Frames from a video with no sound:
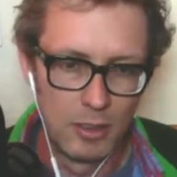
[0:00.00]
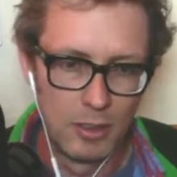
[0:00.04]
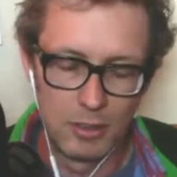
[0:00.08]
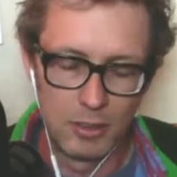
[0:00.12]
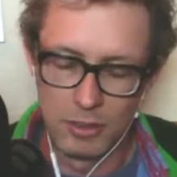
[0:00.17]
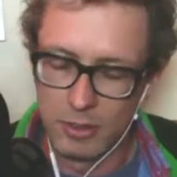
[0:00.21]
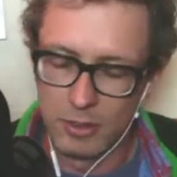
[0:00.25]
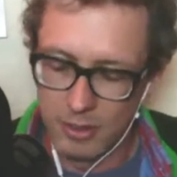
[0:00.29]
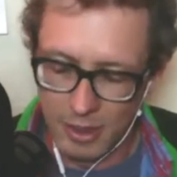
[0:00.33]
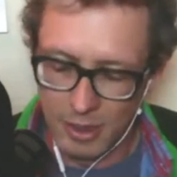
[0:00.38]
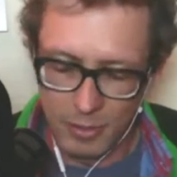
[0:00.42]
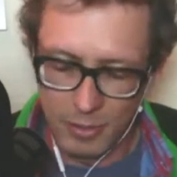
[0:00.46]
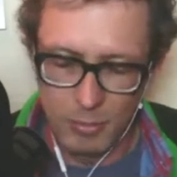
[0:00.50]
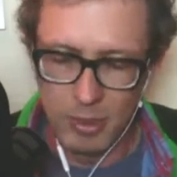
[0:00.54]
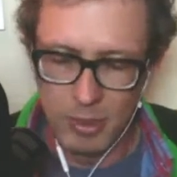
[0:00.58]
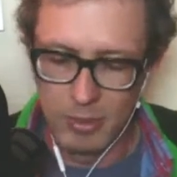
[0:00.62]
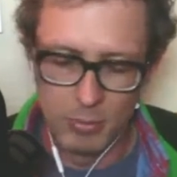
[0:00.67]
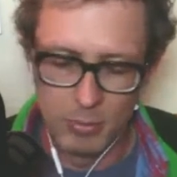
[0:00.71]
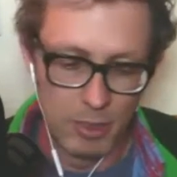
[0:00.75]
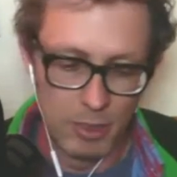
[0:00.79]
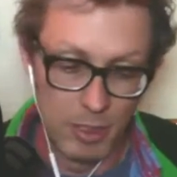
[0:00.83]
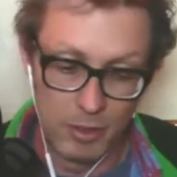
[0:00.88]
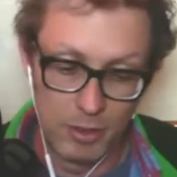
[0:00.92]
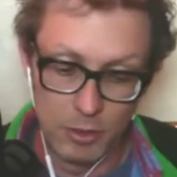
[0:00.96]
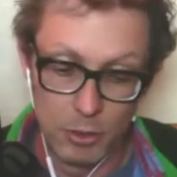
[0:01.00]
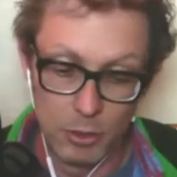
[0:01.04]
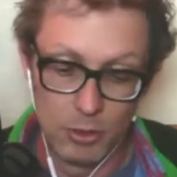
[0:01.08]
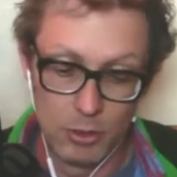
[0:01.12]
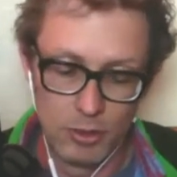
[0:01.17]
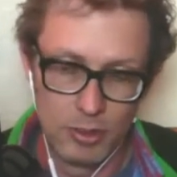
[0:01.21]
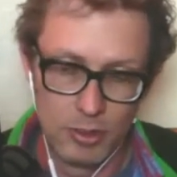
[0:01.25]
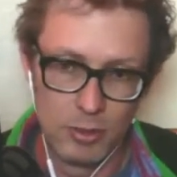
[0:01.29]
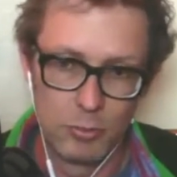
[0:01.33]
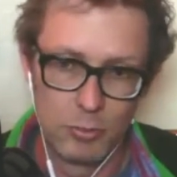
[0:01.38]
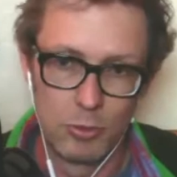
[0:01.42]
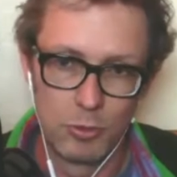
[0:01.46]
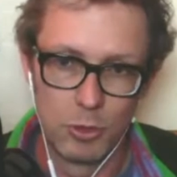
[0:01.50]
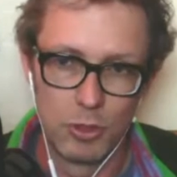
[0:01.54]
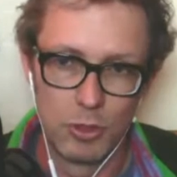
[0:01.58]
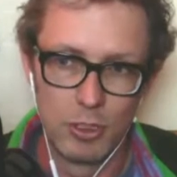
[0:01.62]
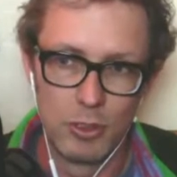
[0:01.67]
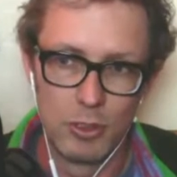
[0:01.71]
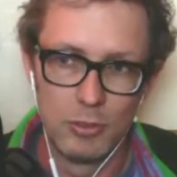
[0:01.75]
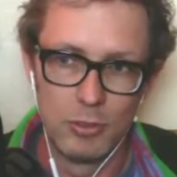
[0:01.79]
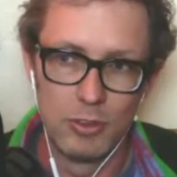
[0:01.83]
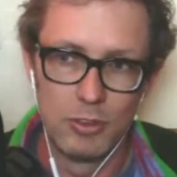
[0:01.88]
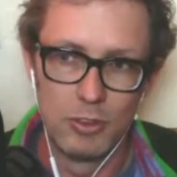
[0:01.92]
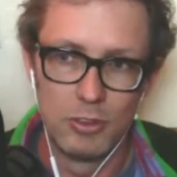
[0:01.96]
That'd be my third tip for
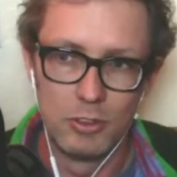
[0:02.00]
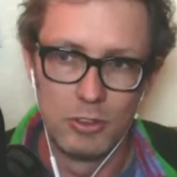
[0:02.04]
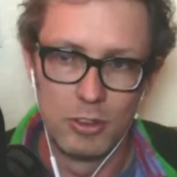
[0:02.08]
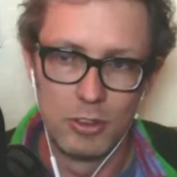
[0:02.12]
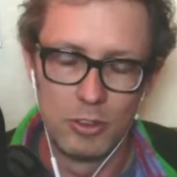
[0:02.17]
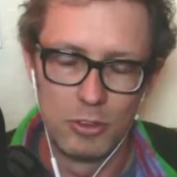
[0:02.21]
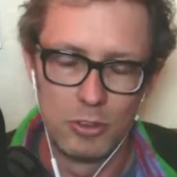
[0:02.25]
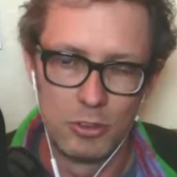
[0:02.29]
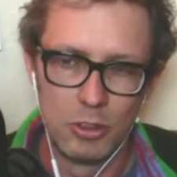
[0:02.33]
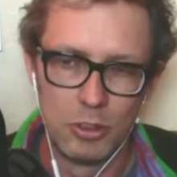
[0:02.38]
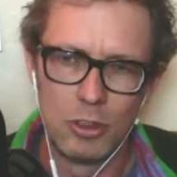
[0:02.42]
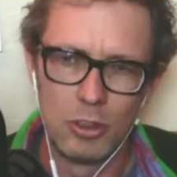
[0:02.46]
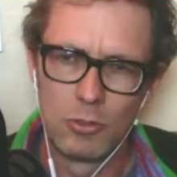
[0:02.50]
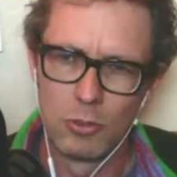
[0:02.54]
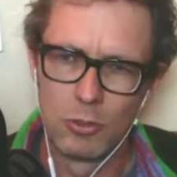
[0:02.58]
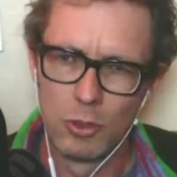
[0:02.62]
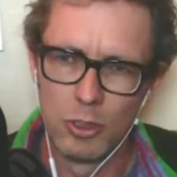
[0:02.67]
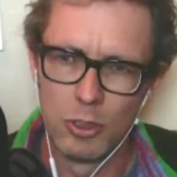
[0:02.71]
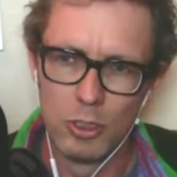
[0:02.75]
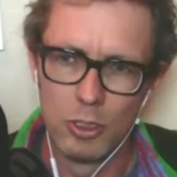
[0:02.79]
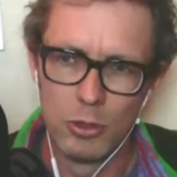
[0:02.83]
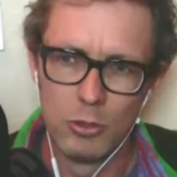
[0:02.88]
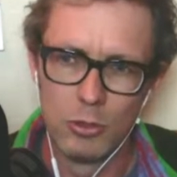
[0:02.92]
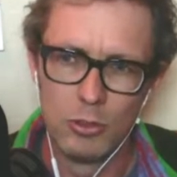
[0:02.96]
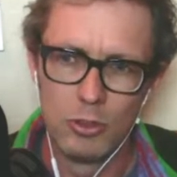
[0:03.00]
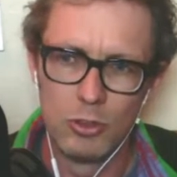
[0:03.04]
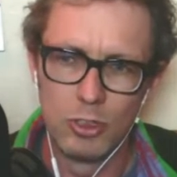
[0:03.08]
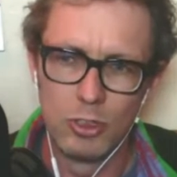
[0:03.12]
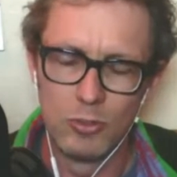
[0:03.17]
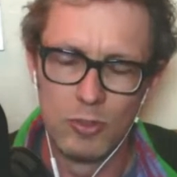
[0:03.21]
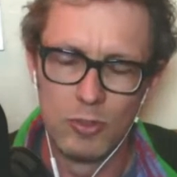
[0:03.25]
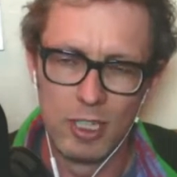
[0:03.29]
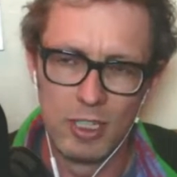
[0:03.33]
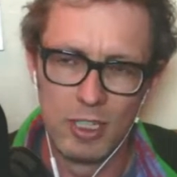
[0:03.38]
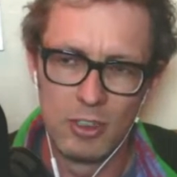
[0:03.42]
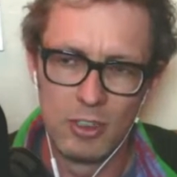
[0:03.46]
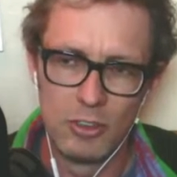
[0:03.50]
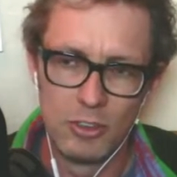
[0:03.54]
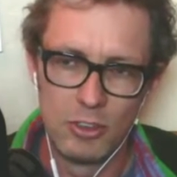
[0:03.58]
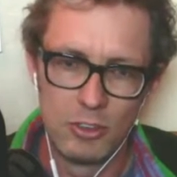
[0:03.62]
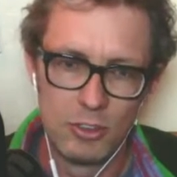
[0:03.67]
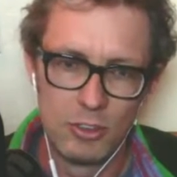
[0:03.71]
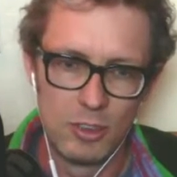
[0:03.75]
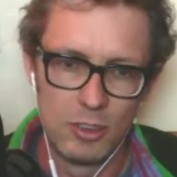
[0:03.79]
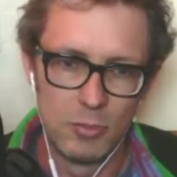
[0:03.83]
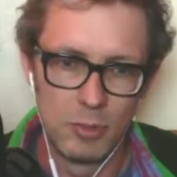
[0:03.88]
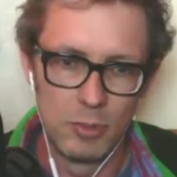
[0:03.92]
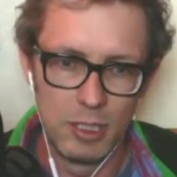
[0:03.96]
you is look for those advantages
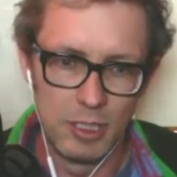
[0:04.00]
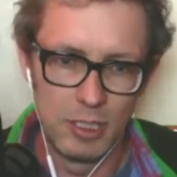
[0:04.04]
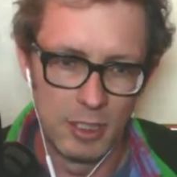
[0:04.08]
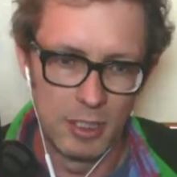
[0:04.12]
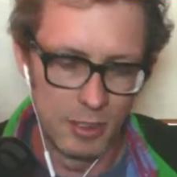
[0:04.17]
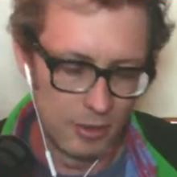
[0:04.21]
that may not